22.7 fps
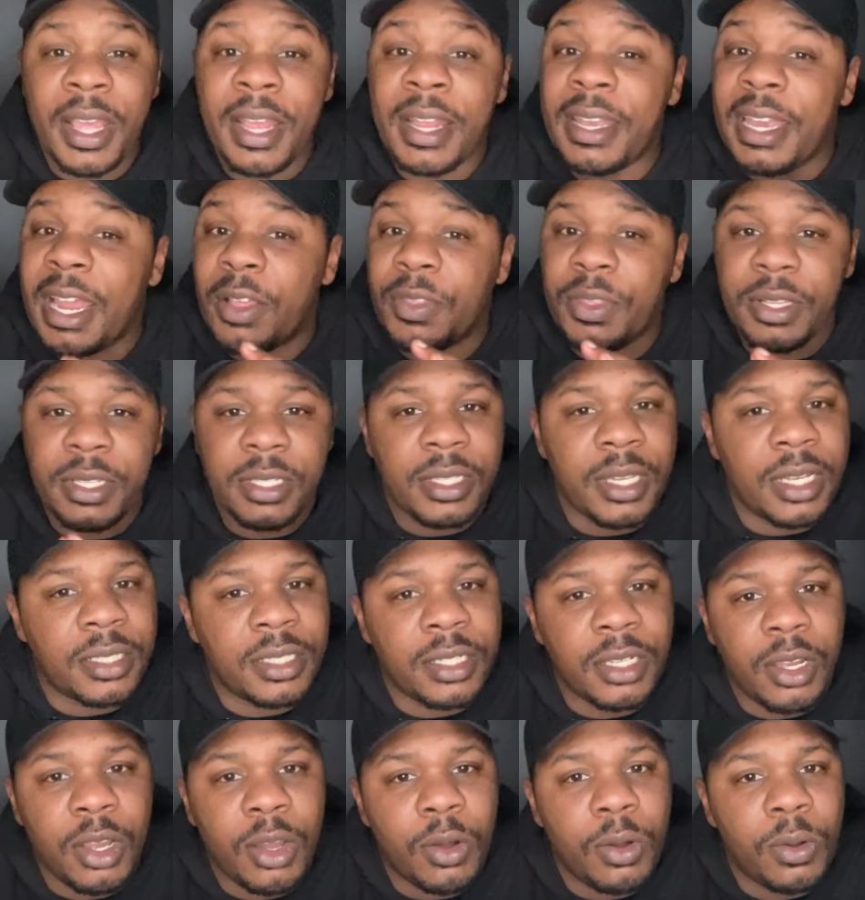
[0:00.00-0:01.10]
Now, this
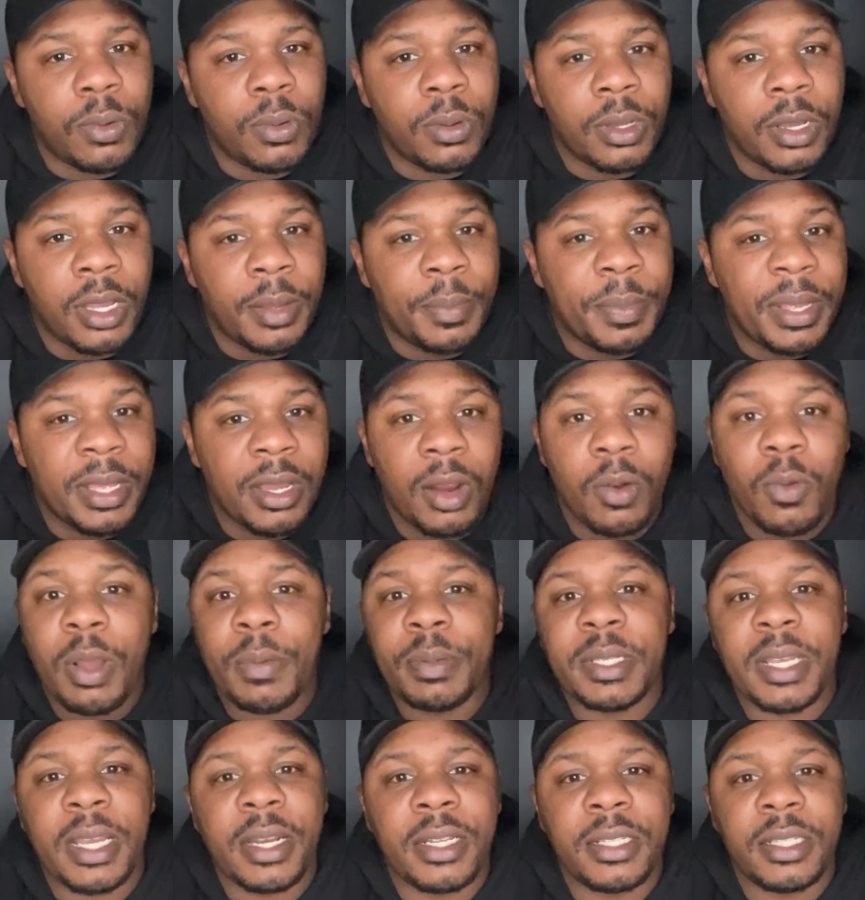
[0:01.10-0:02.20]
doesn't go, our
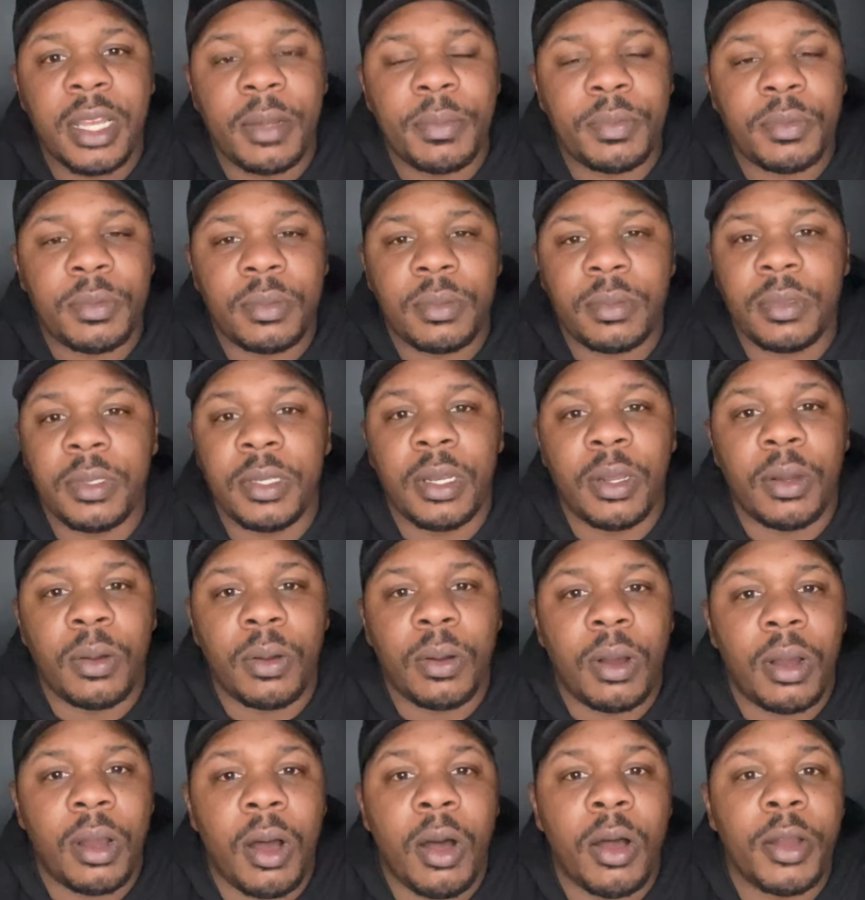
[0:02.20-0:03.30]
website is up,
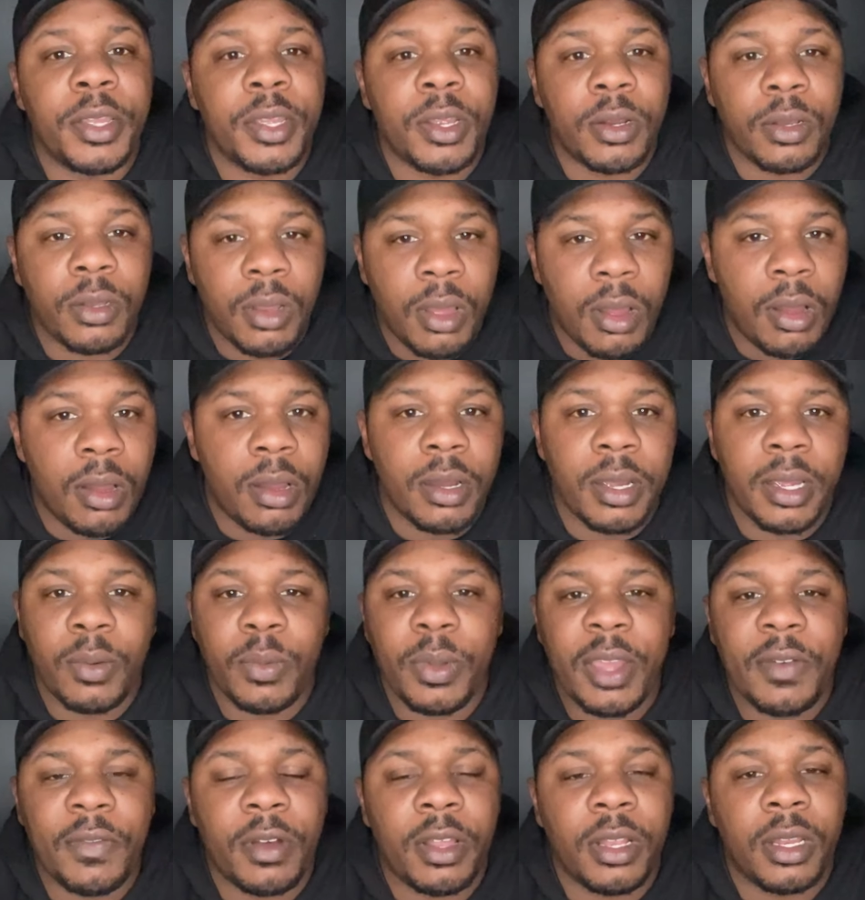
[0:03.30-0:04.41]
all year long, and we
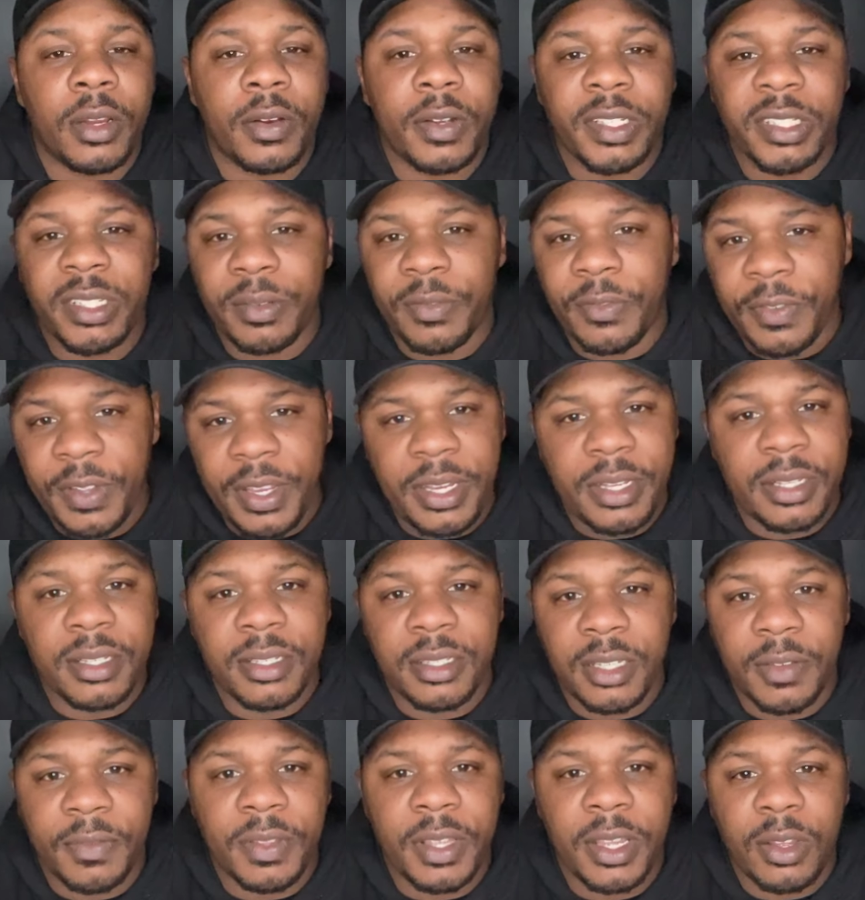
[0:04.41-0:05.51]
have all our other fees and
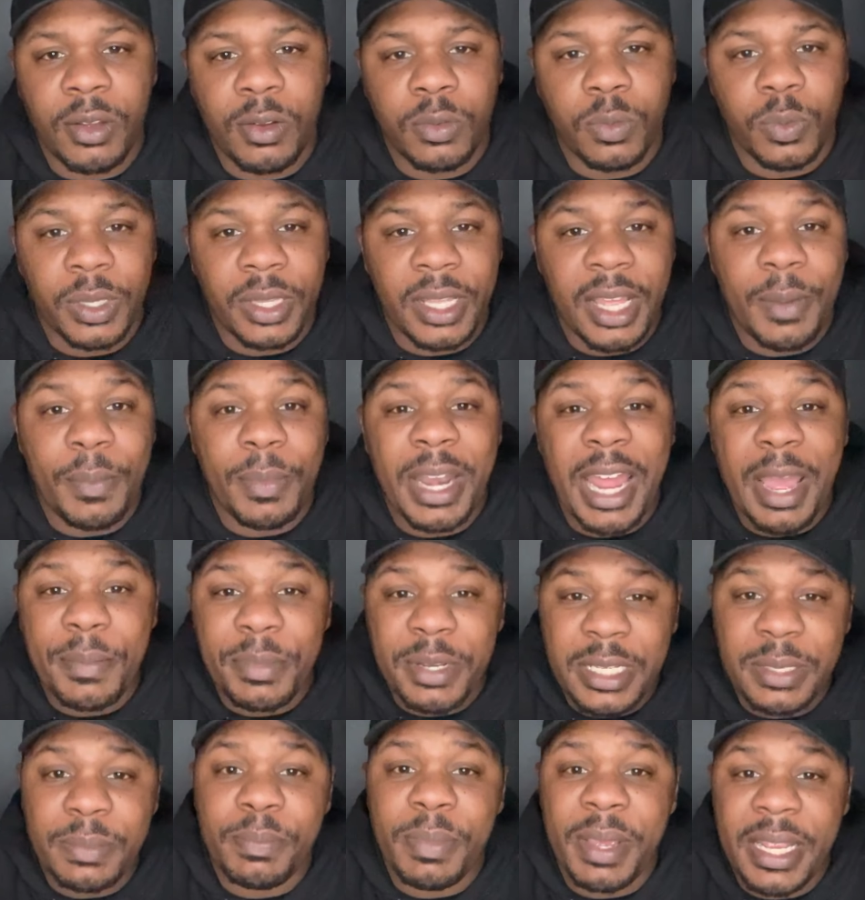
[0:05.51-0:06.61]
stuff that go with that. But I'm
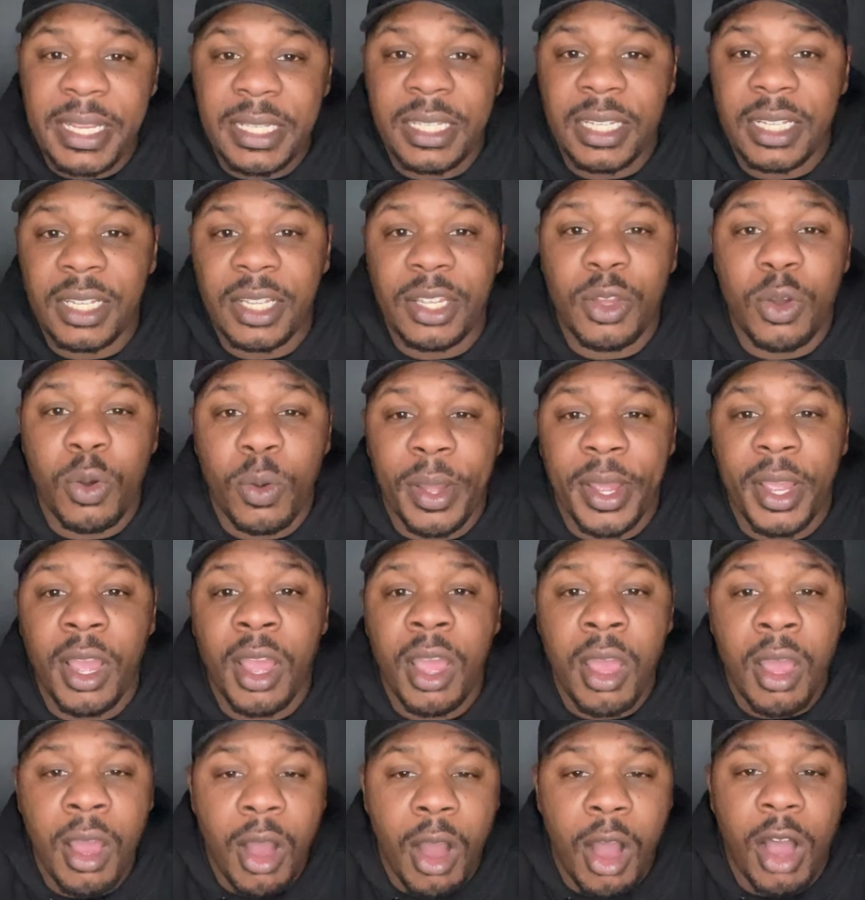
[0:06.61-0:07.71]
just basically going
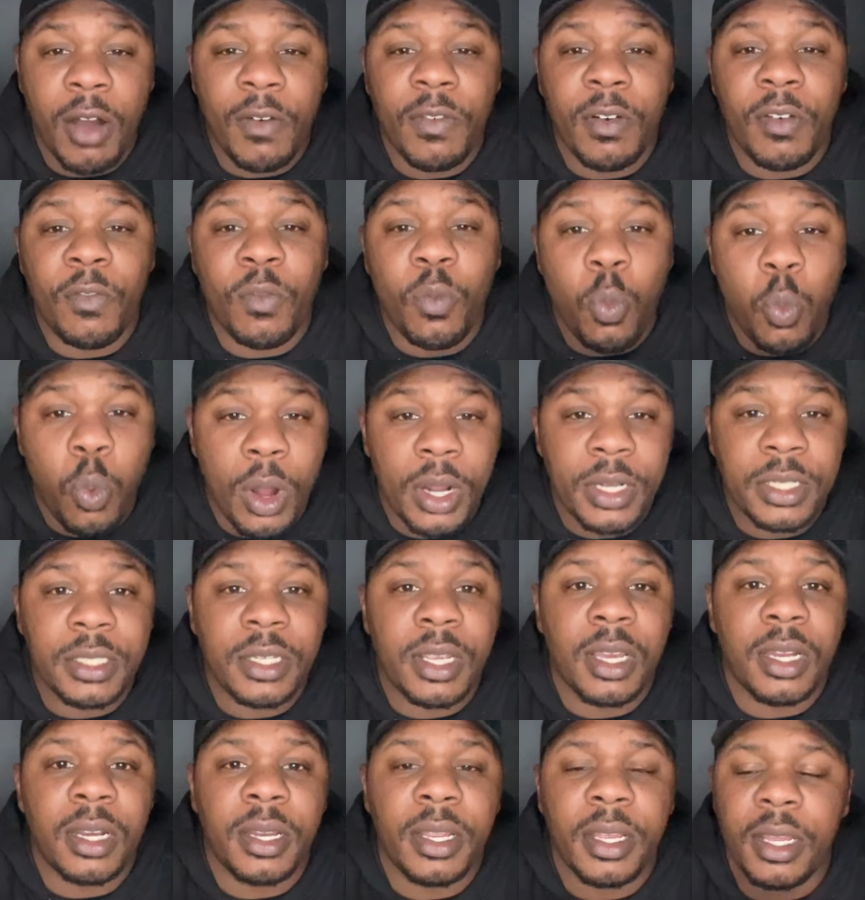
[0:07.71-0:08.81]
off of what's
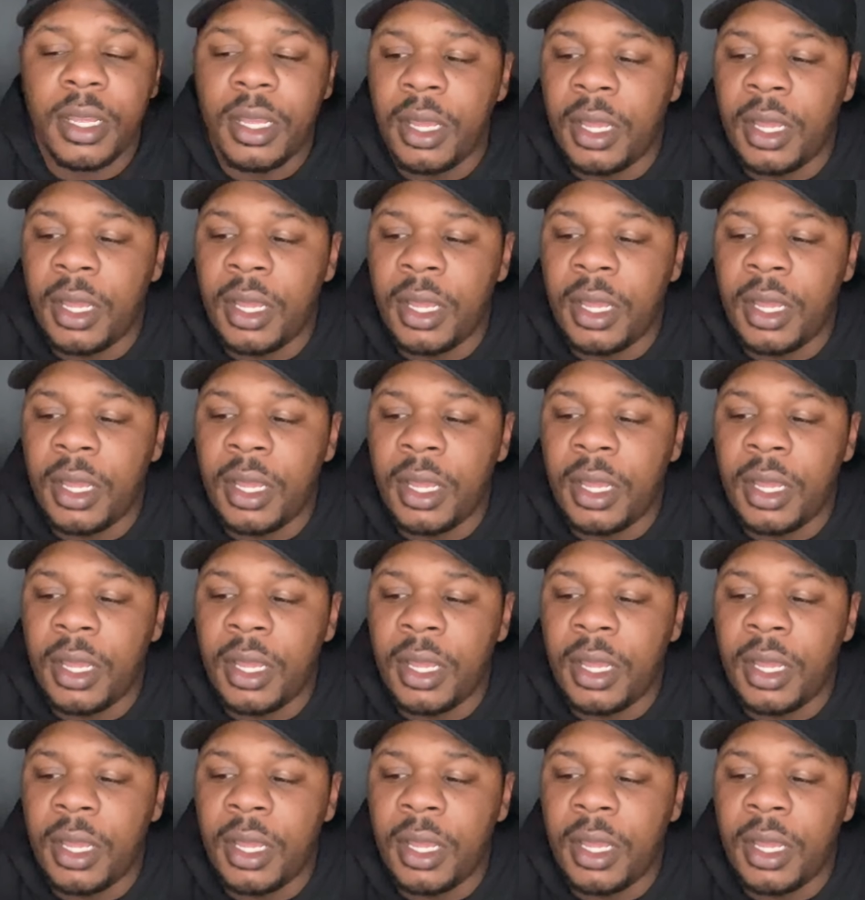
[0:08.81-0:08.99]
going to